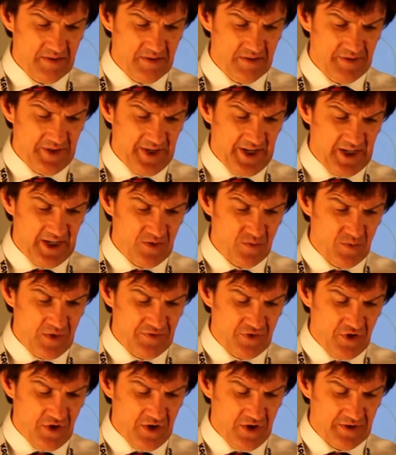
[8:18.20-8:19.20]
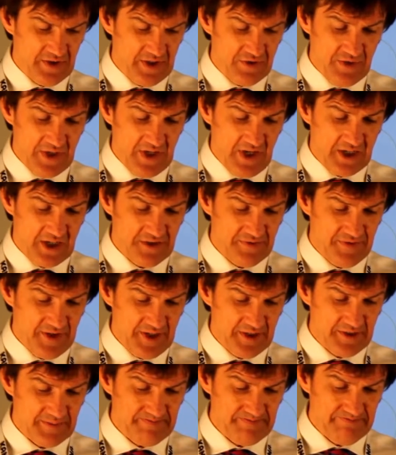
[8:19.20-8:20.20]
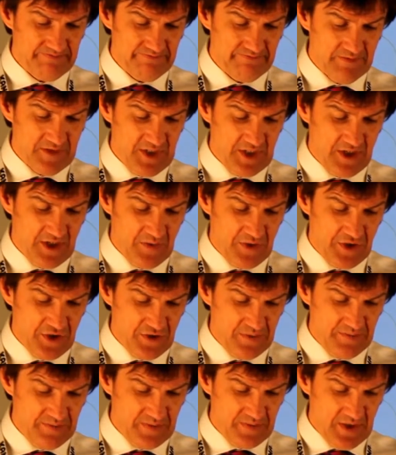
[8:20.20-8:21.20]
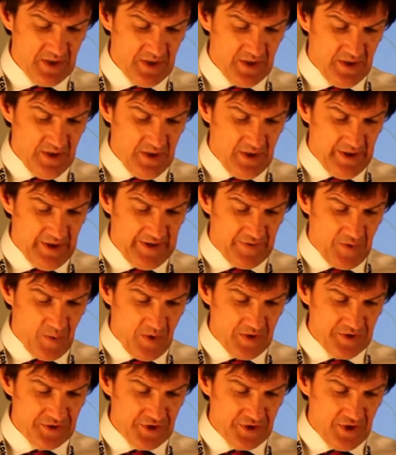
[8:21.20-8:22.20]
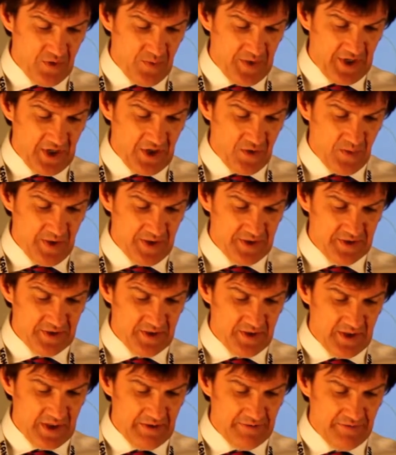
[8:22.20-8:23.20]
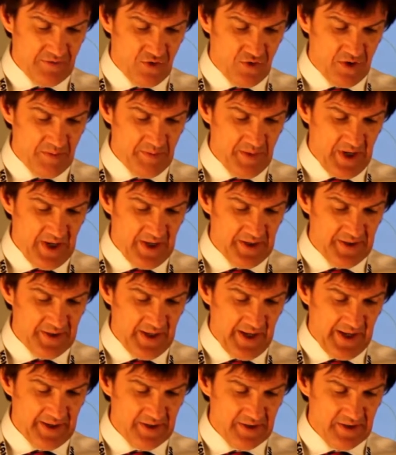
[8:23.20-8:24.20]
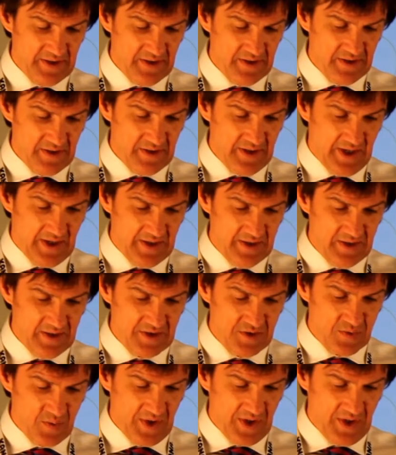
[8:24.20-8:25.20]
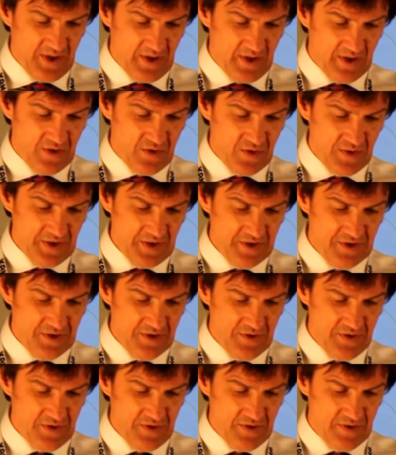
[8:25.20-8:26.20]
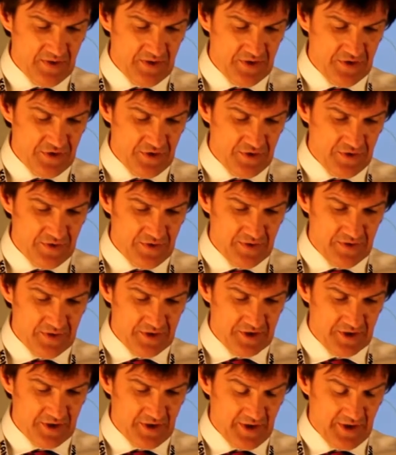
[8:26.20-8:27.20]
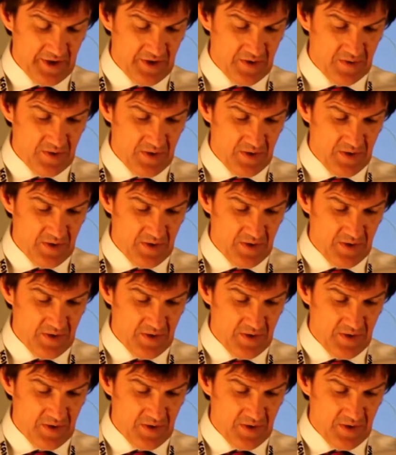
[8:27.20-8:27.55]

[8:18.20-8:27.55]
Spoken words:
then we've got it reclassified, and there we go. And if we want to, we can go into the form and edit that as well according to the new scenario,